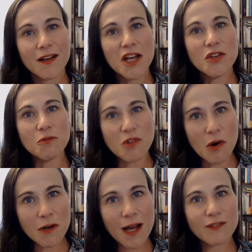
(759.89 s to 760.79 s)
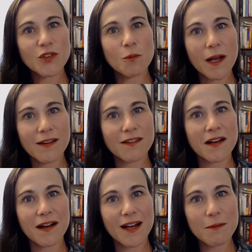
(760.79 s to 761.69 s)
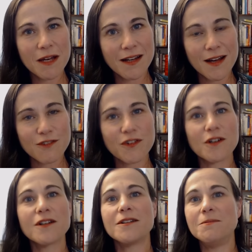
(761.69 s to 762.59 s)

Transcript: You don't have to waste time and effort